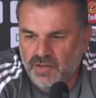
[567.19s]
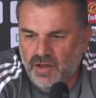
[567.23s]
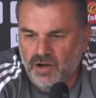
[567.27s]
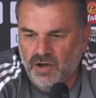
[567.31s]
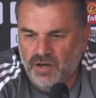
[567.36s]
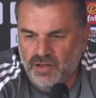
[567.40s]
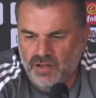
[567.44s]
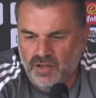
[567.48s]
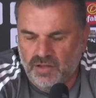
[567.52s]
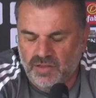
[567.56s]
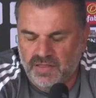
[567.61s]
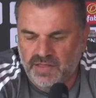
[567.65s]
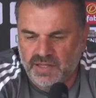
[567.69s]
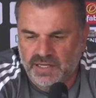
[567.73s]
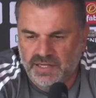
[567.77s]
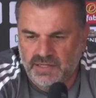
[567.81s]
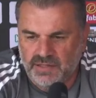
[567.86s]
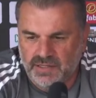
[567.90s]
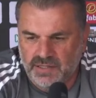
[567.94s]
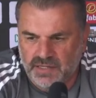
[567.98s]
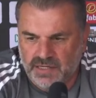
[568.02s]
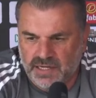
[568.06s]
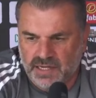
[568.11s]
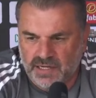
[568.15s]
I think,
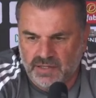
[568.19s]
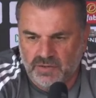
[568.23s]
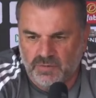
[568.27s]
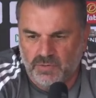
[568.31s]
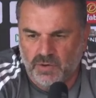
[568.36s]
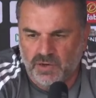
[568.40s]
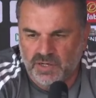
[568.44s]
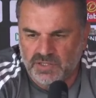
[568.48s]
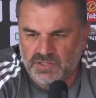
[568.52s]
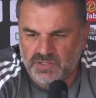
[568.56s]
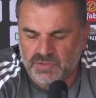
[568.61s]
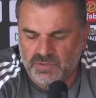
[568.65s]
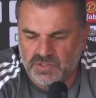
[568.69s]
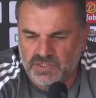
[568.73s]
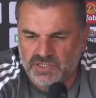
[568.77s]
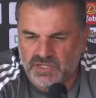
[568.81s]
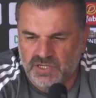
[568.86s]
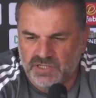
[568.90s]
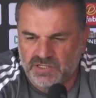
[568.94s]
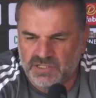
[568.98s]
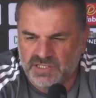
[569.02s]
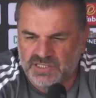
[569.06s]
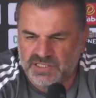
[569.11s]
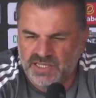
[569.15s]
you know, you're right to a
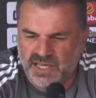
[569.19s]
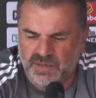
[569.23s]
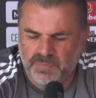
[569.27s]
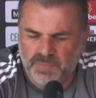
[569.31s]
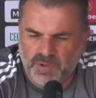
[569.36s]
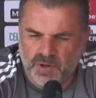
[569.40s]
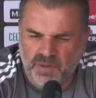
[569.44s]
certain extent,